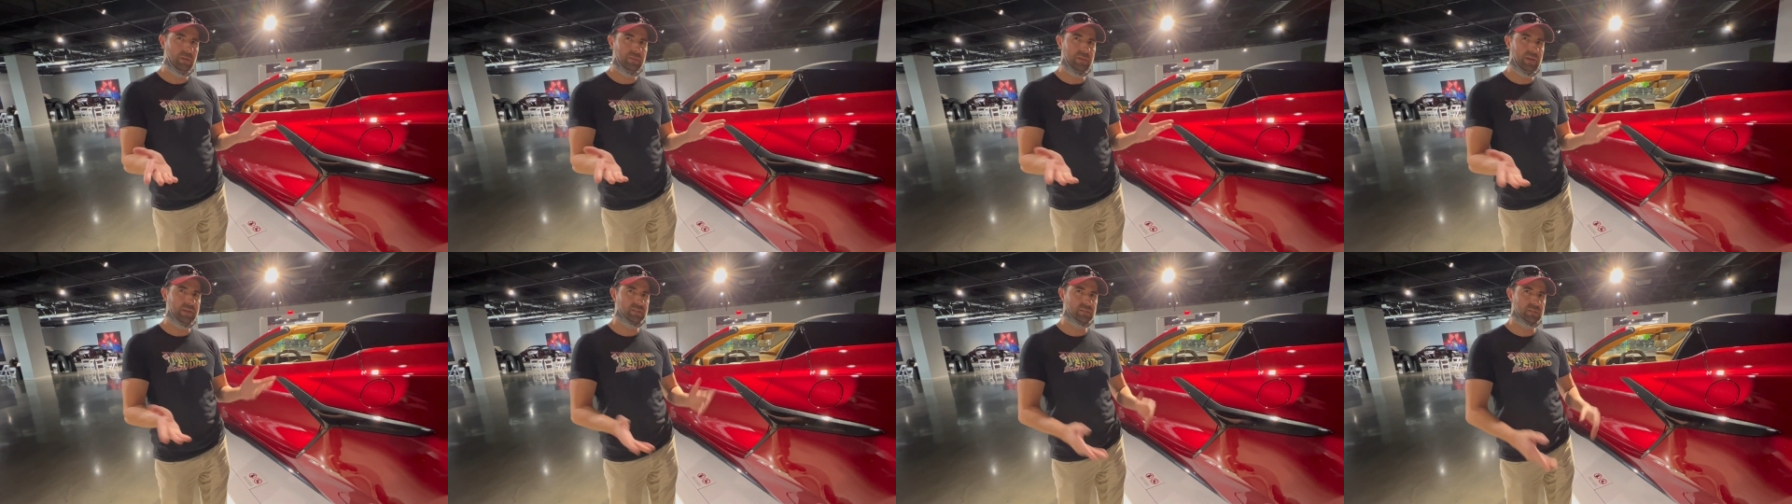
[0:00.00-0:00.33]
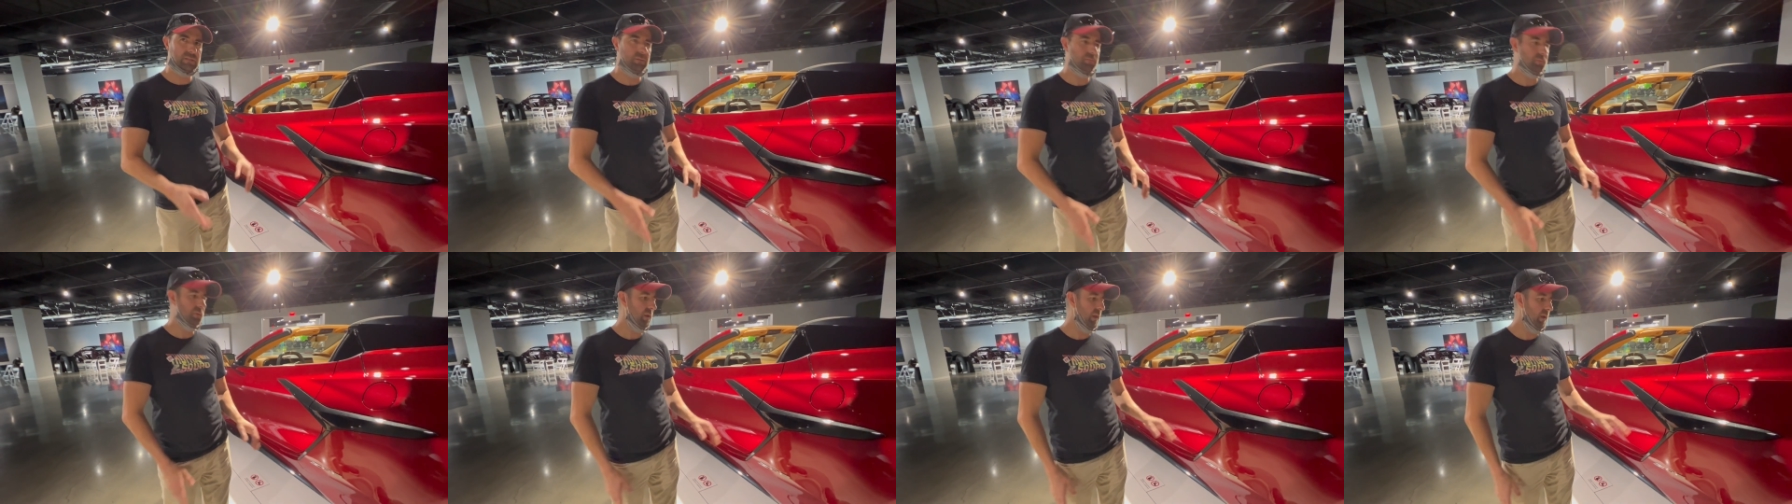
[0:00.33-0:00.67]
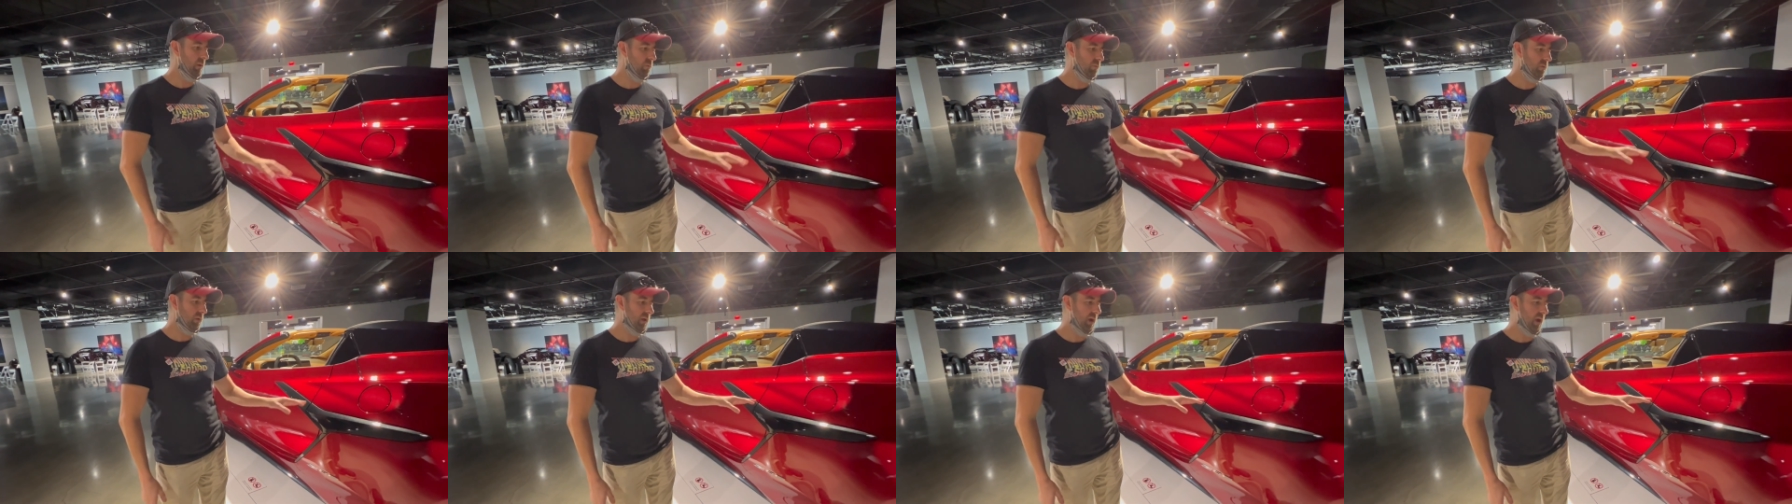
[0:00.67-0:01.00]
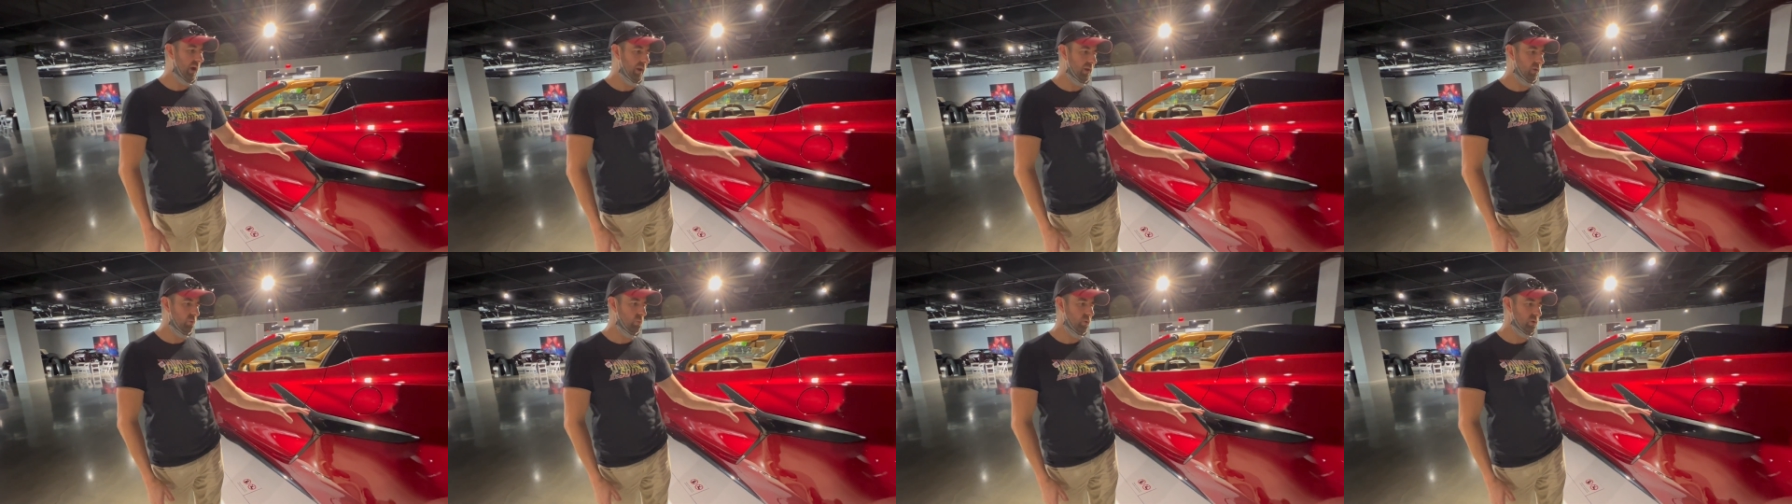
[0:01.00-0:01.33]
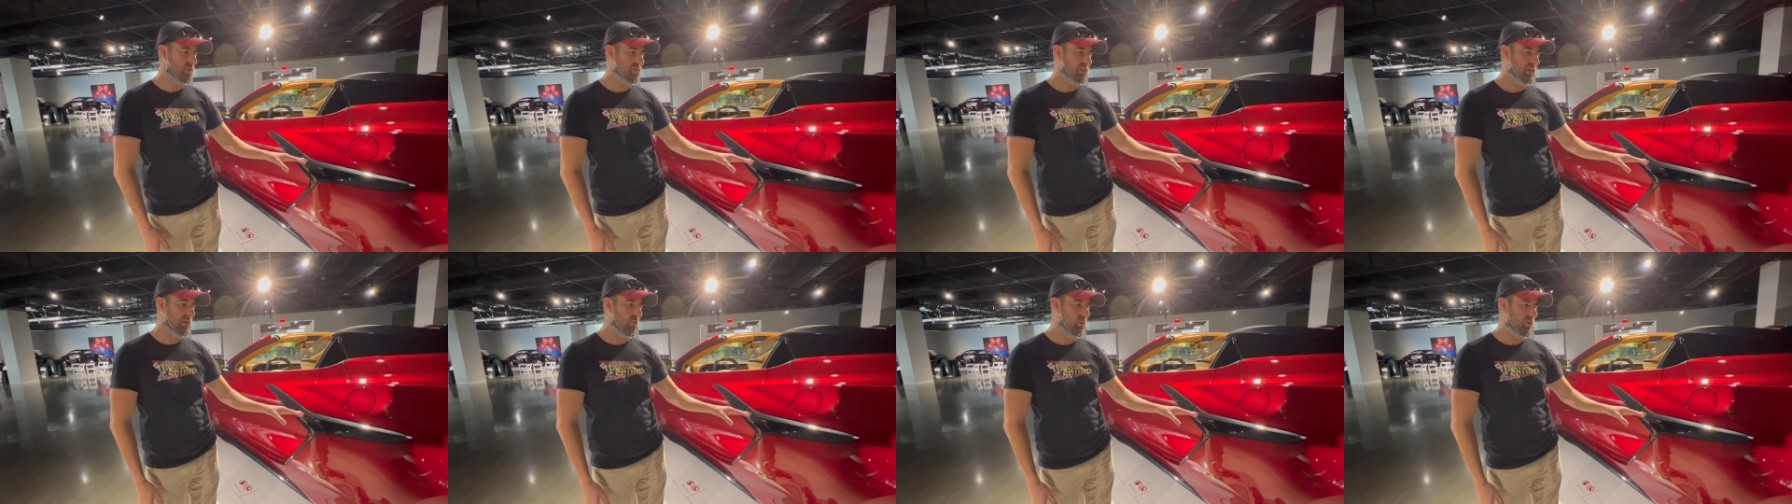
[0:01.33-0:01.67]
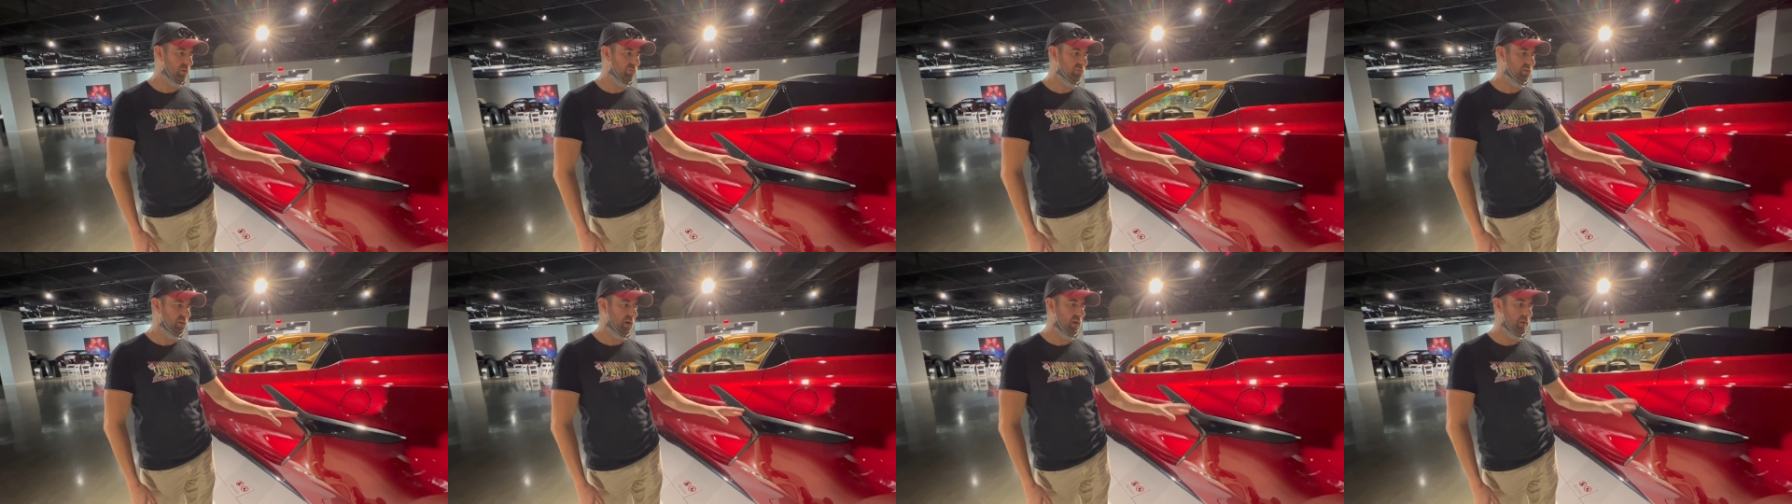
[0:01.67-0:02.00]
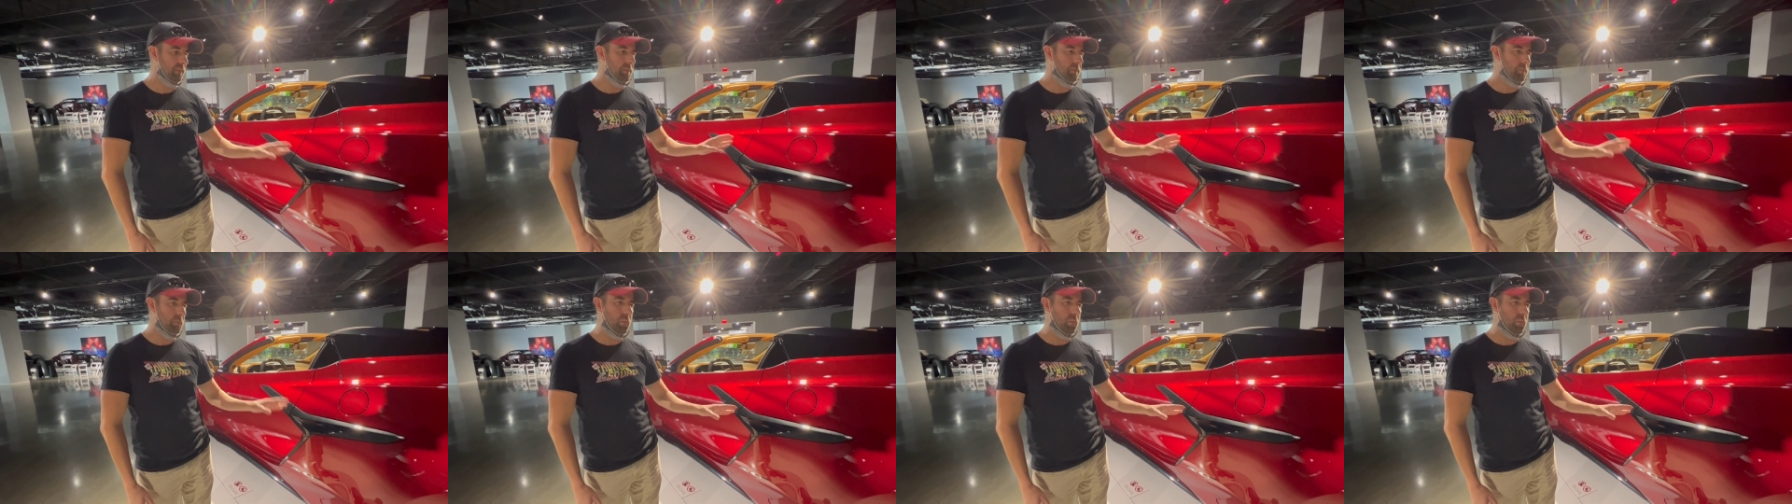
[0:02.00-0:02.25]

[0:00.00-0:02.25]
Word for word: That's something I kind of wish they would have done,